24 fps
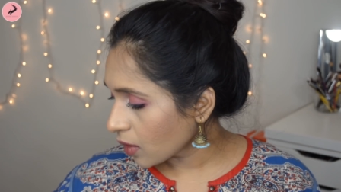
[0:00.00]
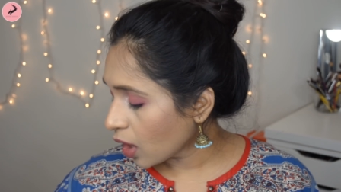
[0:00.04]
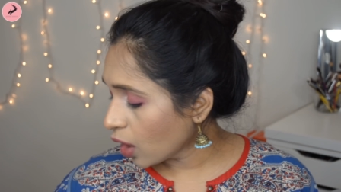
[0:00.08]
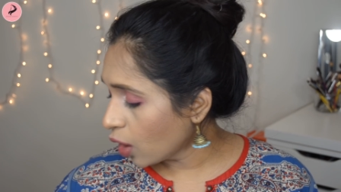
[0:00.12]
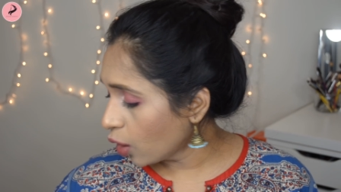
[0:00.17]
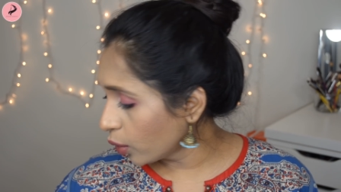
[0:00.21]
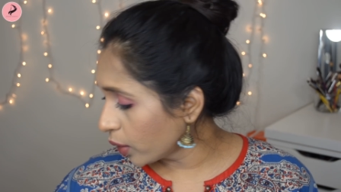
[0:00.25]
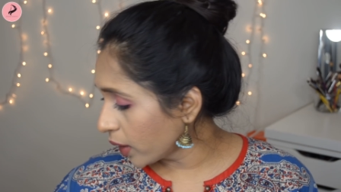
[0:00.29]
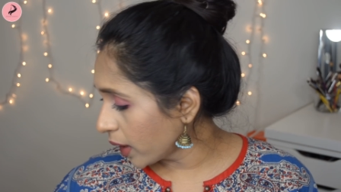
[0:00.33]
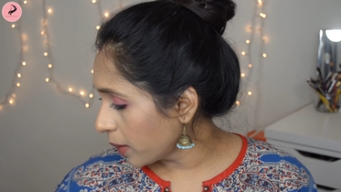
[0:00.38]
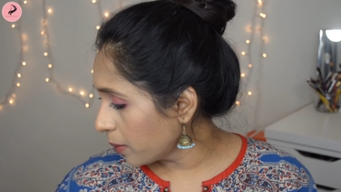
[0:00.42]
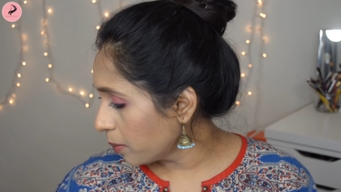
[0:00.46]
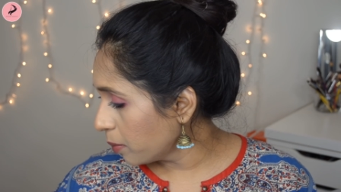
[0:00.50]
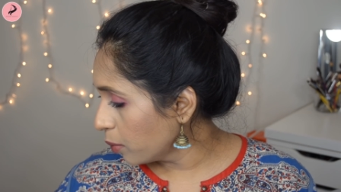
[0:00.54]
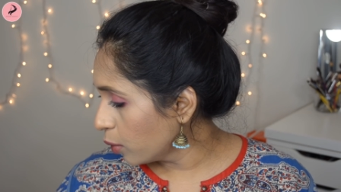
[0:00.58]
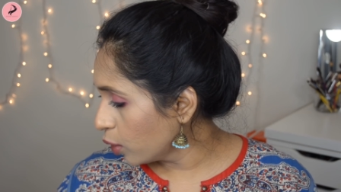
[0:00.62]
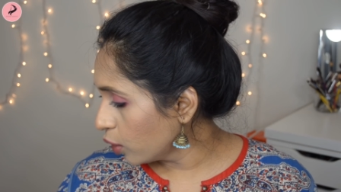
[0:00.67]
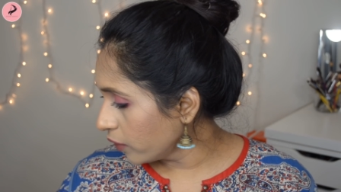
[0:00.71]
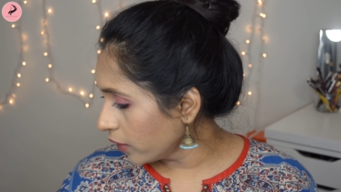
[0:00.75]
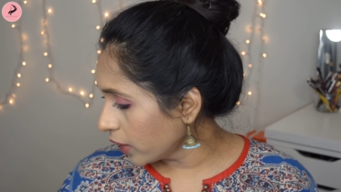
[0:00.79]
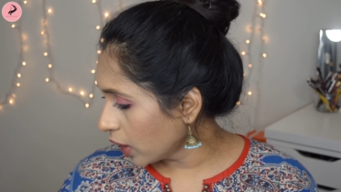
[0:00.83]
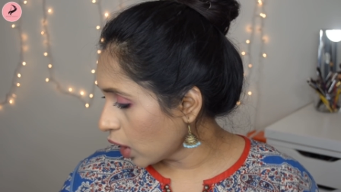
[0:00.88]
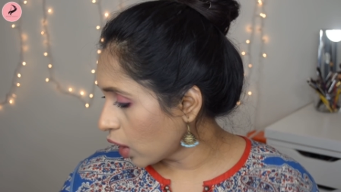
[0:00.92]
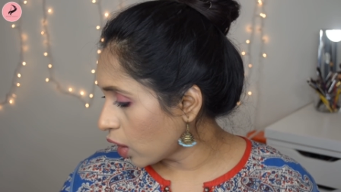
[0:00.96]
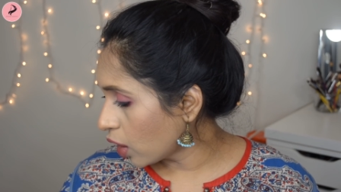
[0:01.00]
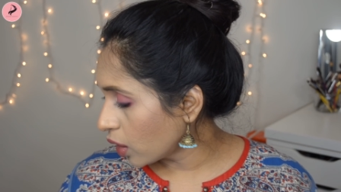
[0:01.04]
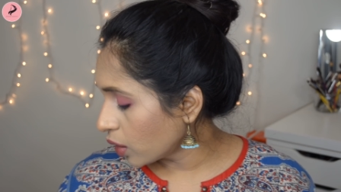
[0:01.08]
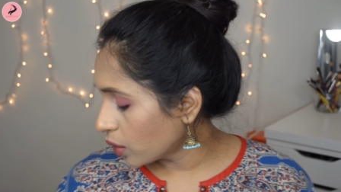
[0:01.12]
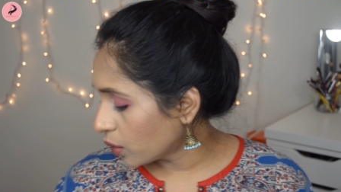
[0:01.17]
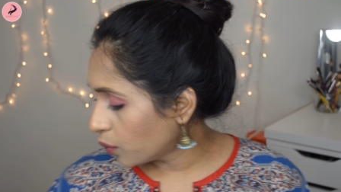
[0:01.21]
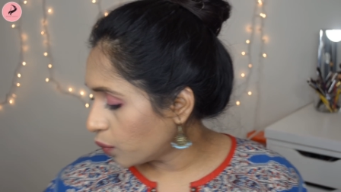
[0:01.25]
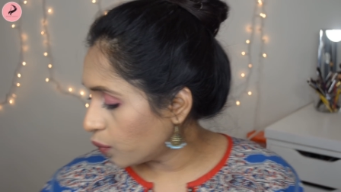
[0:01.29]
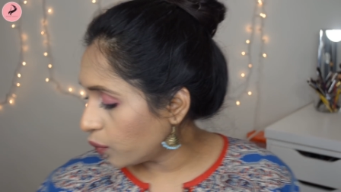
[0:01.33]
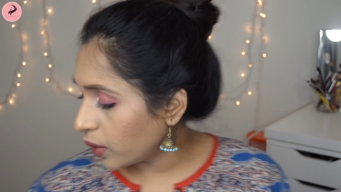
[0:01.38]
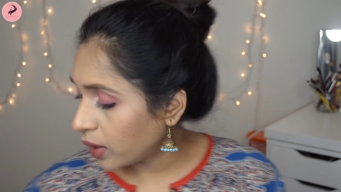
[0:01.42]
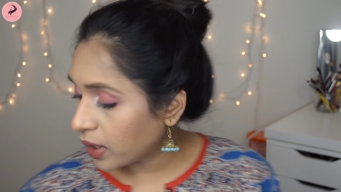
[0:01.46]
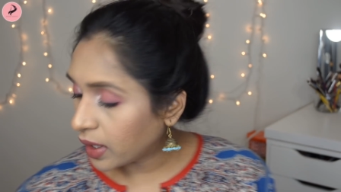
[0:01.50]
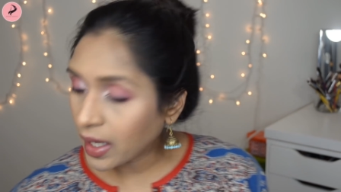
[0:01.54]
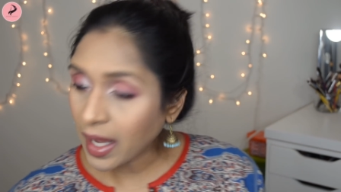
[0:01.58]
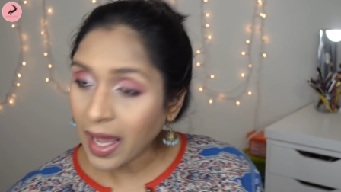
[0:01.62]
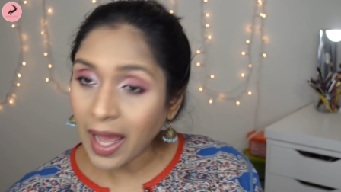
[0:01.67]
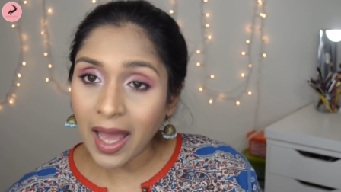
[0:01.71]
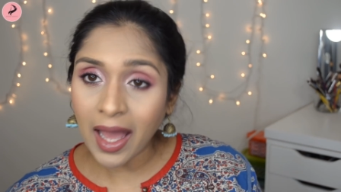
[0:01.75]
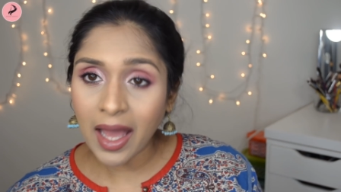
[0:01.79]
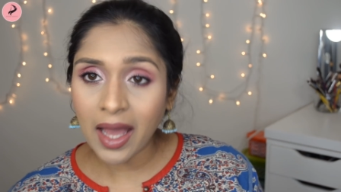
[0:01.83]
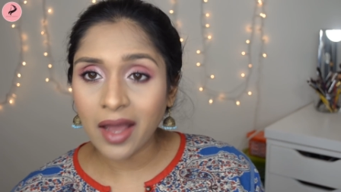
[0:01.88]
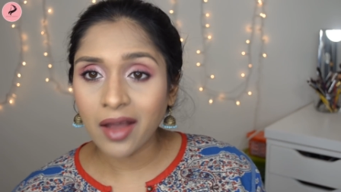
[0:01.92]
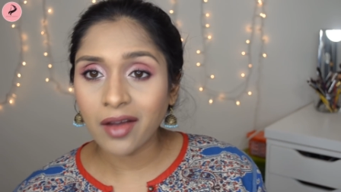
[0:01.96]
Okay, moving on, we
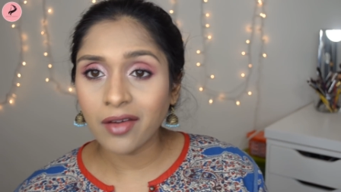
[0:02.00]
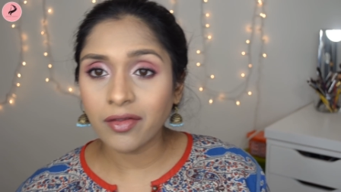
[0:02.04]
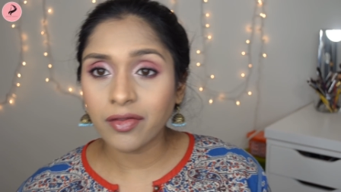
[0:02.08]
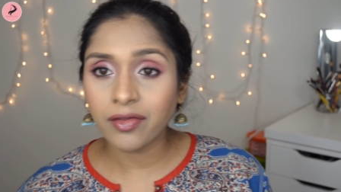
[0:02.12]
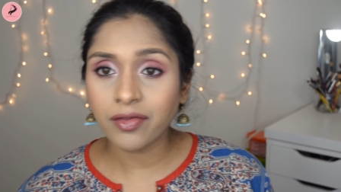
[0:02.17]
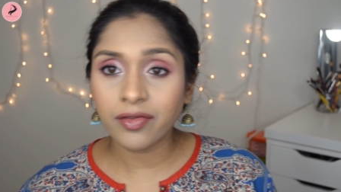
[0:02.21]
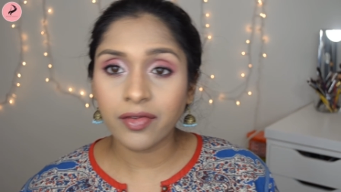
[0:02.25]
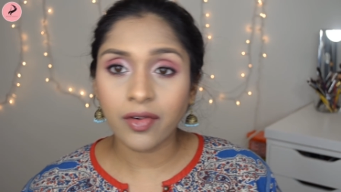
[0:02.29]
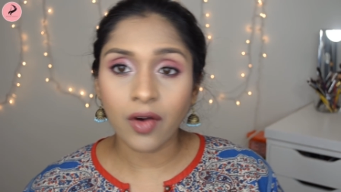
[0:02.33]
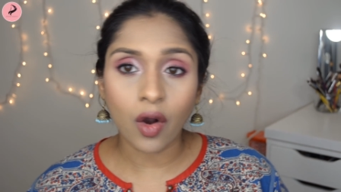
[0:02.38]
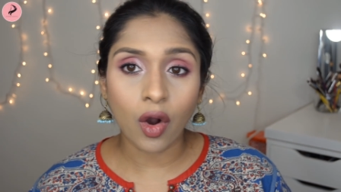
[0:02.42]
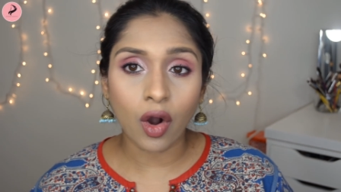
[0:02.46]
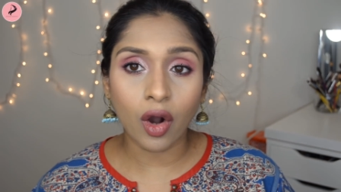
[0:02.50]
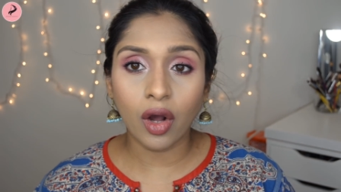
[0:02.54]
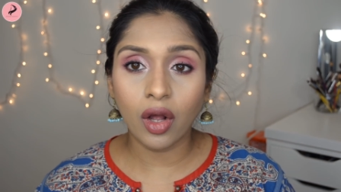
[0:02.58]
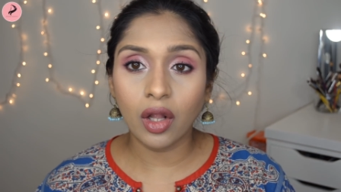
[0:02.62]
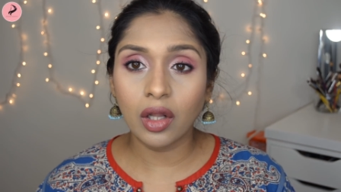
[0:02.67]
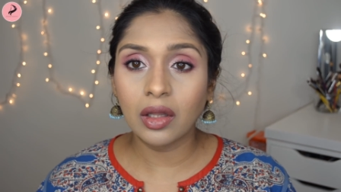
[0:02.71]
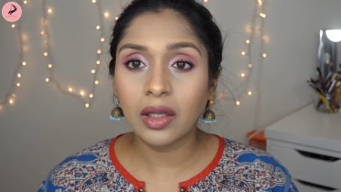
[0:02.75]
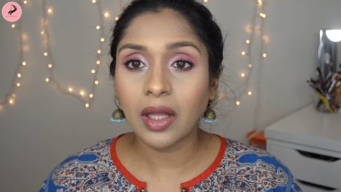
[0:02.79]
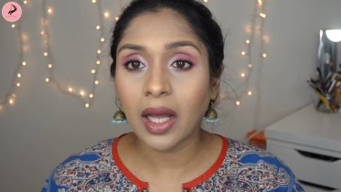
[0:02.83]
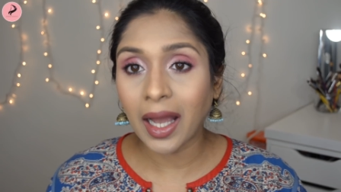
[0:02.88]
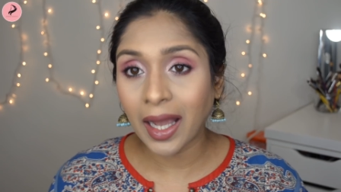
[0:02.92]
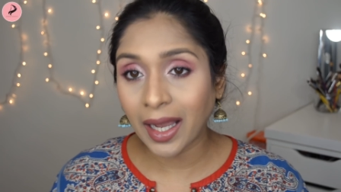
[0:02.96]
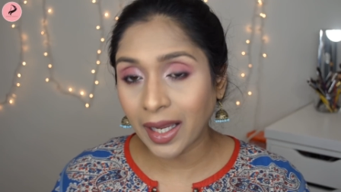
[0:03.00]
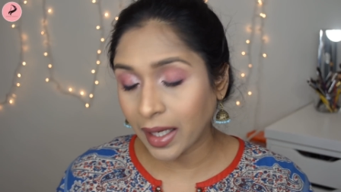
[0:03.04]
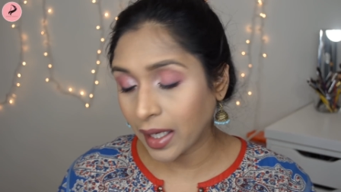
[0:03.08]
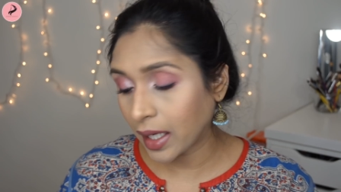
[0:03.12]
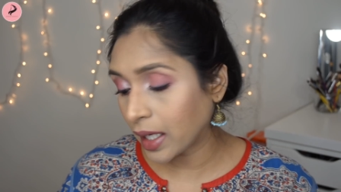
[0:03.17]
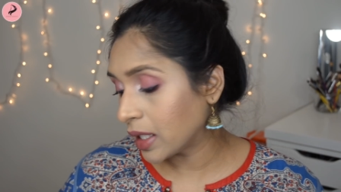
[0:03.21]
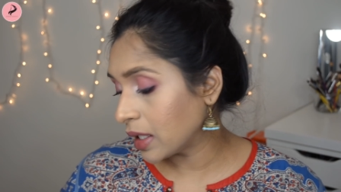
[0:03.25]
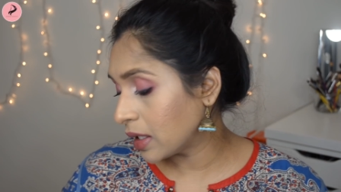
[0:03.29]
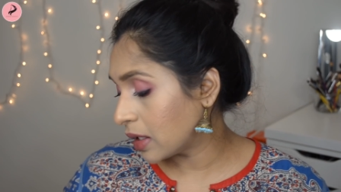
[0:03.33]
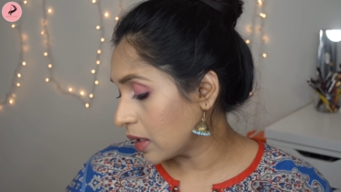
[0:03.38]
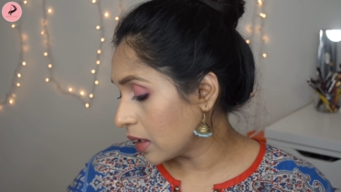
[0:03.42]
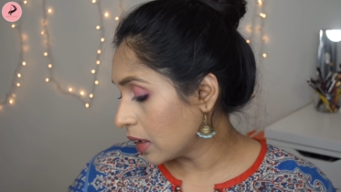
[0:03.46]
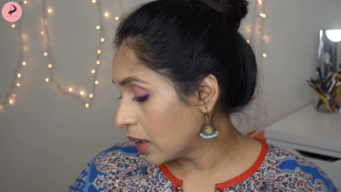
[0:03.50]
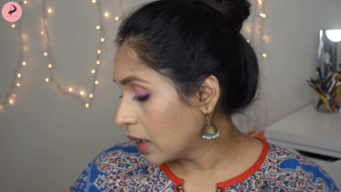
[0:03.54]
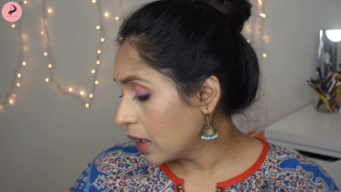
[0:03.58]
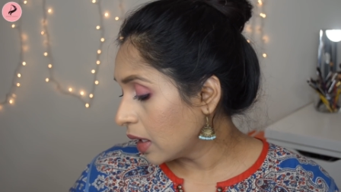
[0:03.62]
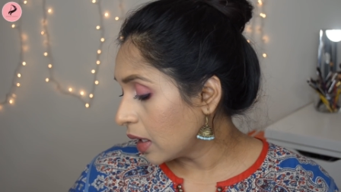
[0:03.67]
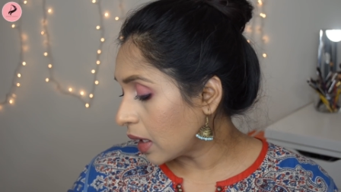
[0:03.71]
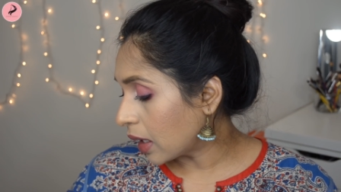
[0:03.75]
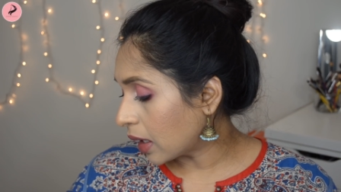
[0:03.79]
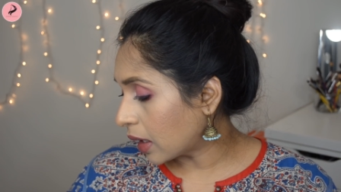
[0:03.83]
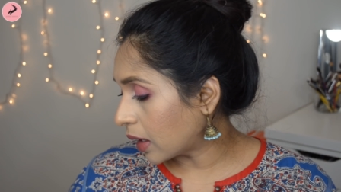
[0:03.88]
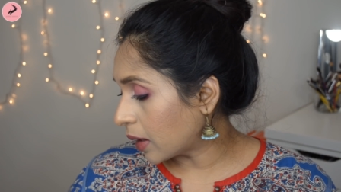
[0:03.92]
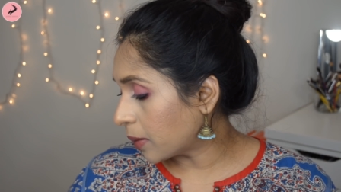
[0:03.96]
have all high-end
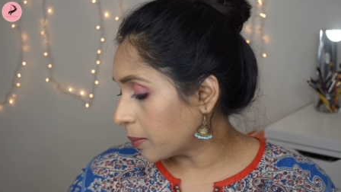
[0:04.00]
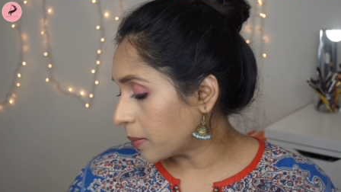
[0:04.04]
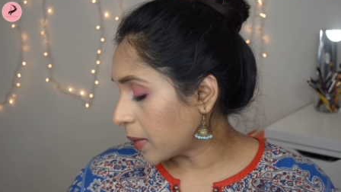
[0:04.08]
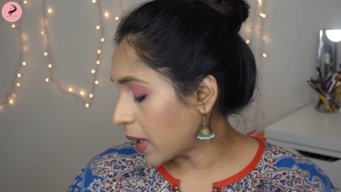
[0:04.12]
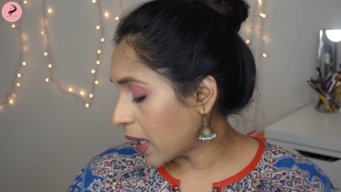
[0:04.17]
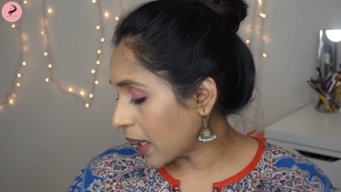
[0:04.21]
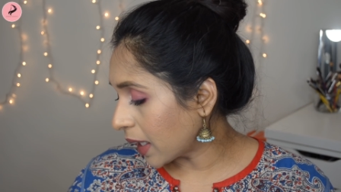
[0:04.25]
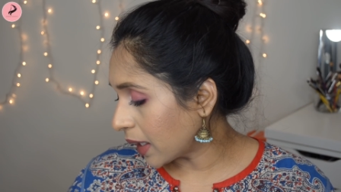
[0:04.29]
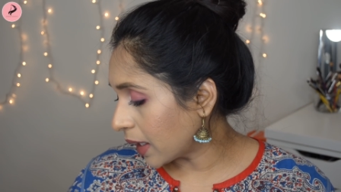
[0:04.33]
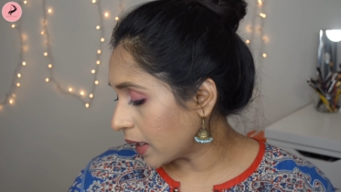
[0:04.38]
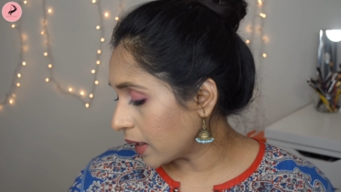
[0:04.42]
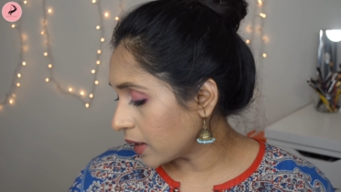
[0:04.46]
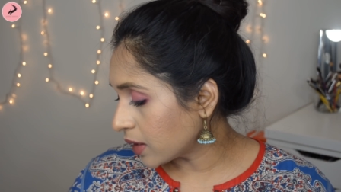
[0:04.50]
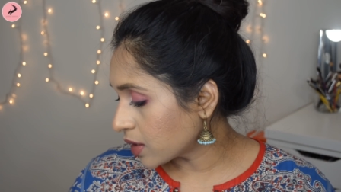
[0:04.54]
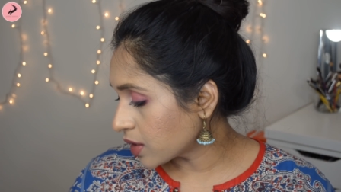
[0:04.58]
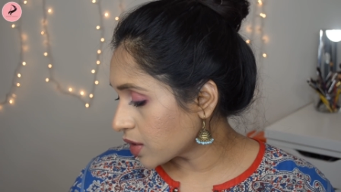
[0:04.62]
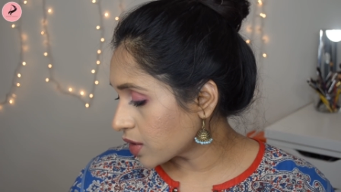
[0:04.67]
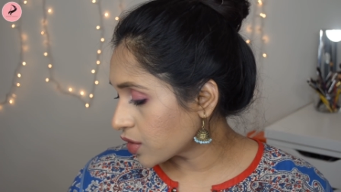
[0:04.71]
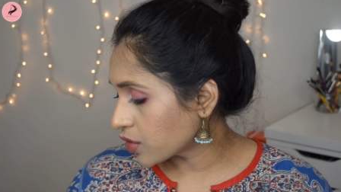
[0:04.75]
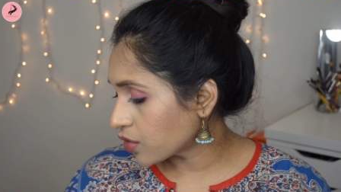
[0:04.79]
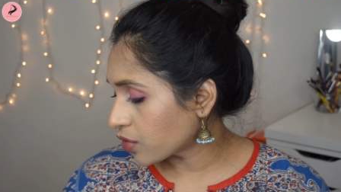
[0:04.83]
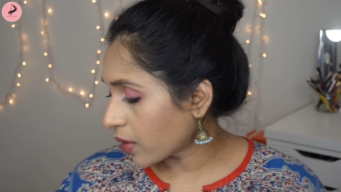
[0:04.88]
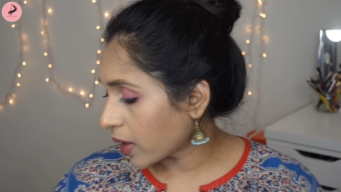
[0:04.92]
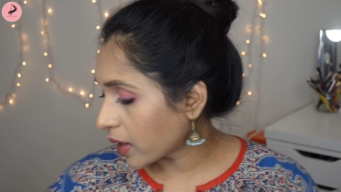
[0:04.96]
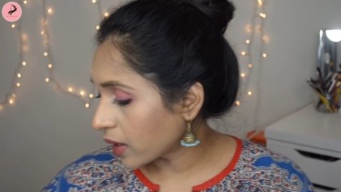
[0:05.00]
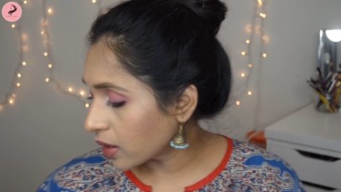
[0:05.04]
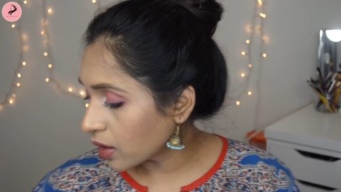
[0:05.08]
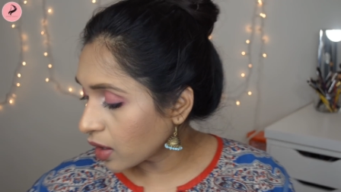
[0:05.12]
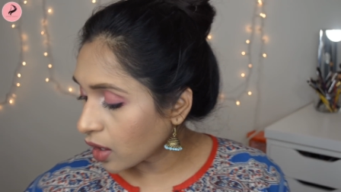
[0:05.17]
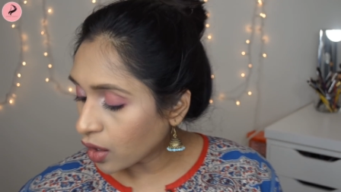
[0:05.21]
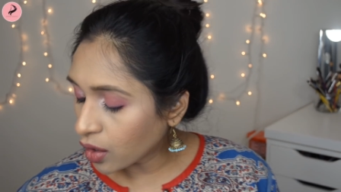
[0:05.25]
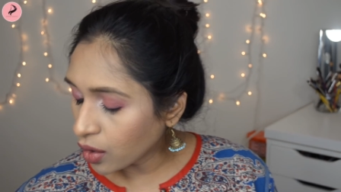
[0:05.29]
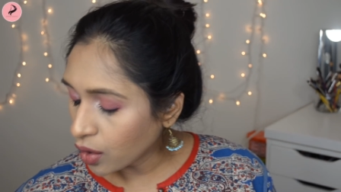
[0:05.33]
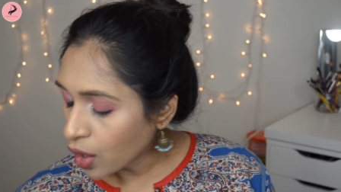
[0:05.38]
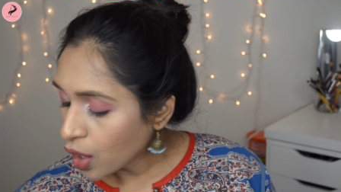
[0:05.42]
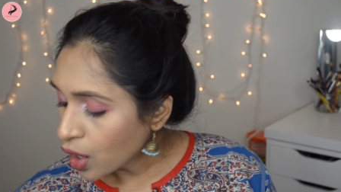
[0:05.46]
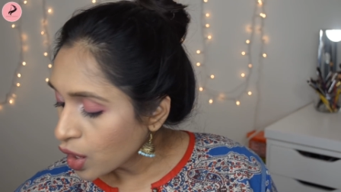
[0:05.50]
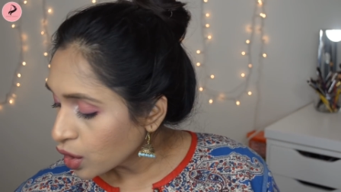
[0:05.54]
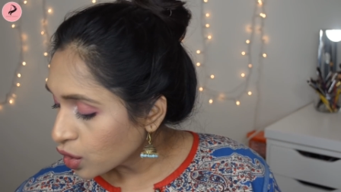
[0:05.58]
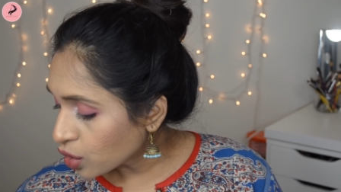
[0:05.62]
highlighters right now.